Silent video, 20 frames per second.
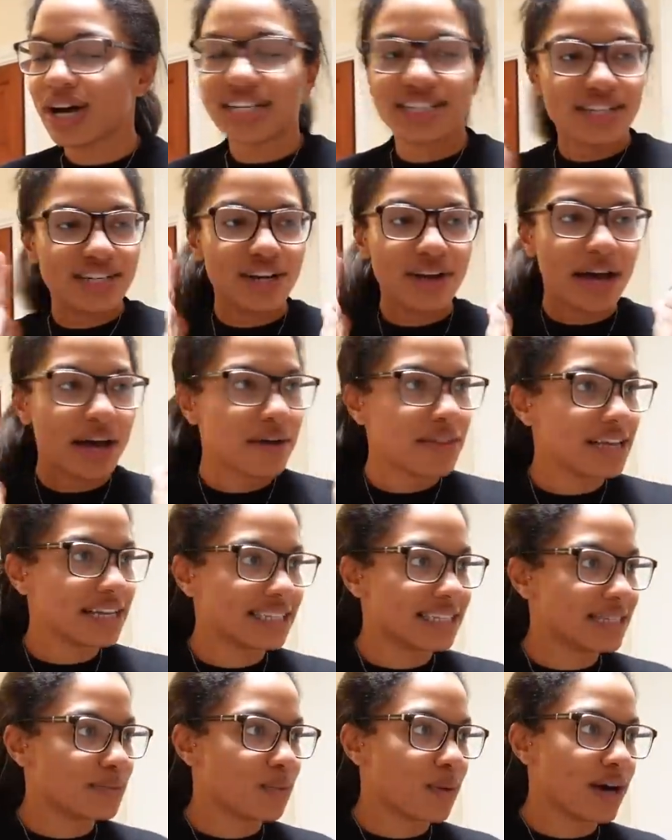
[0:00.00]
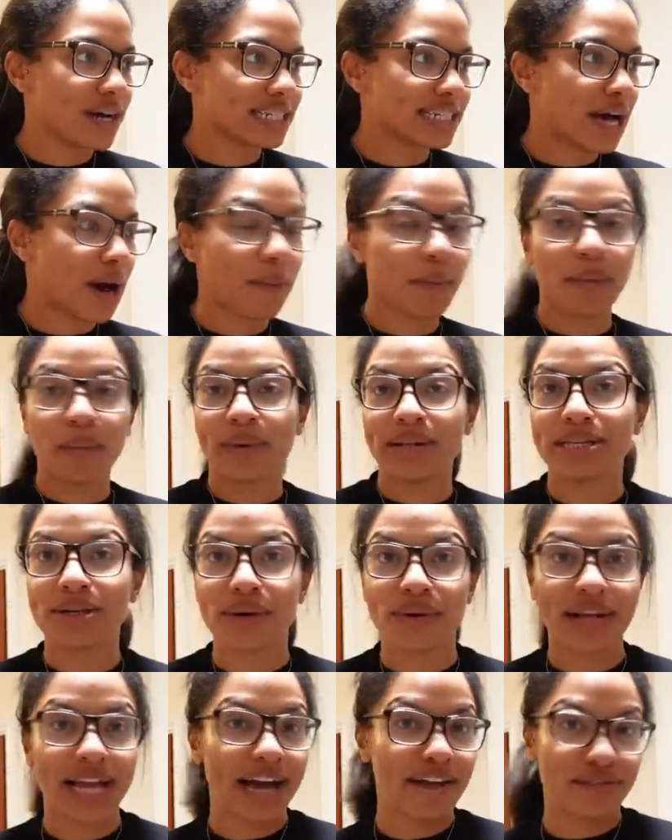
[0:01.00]
I don't know how this has worked out, but we
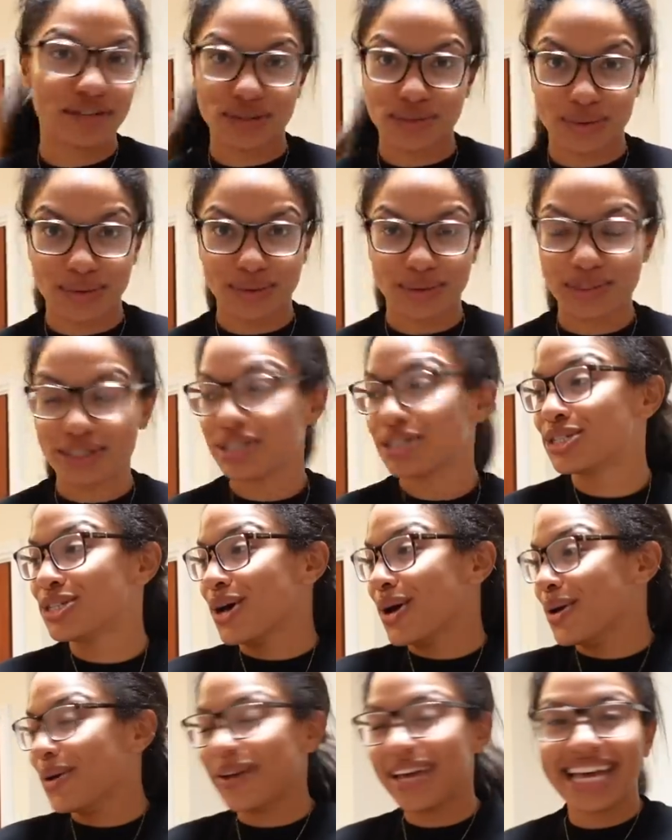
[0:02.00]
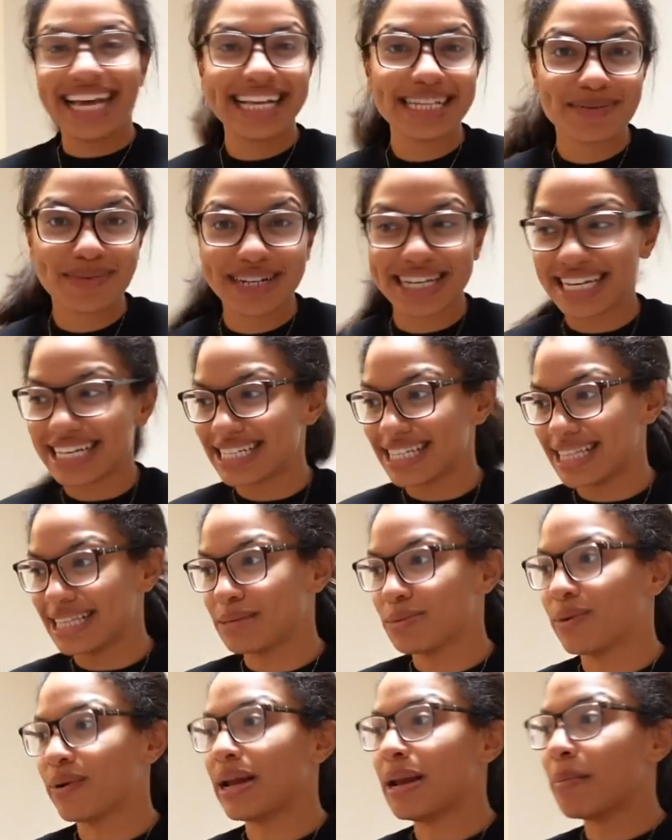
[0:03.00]
don't have drawers. So it is what it is at
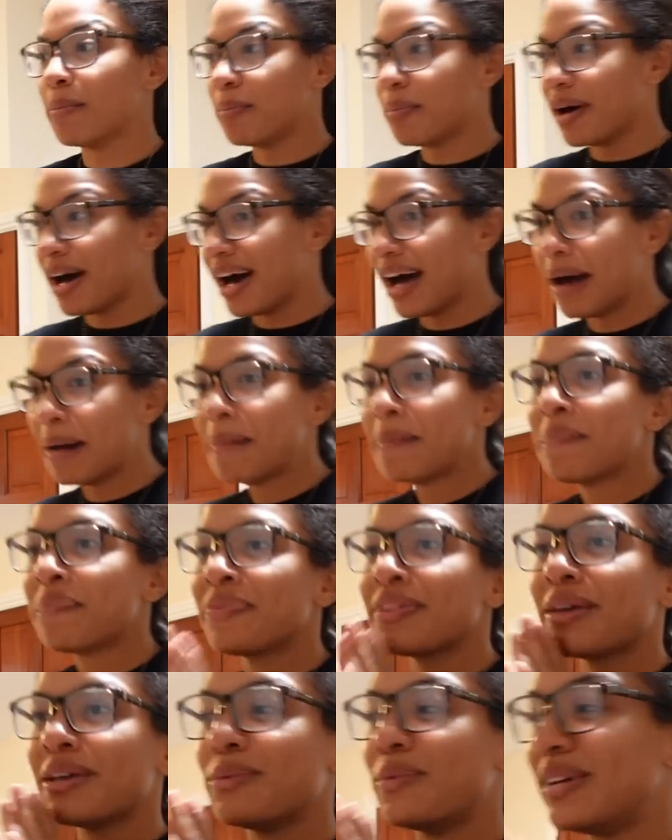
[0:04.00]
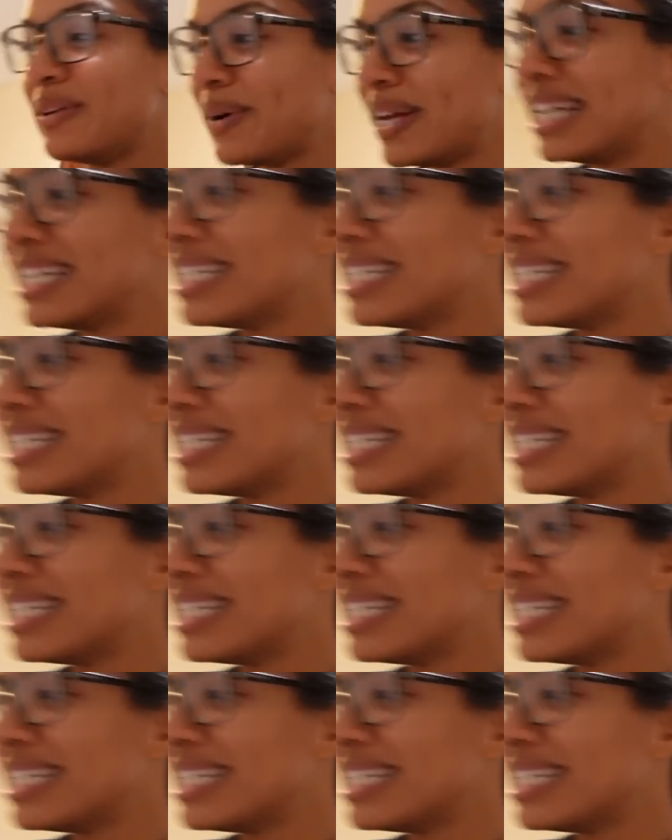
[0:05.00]
this point, but we went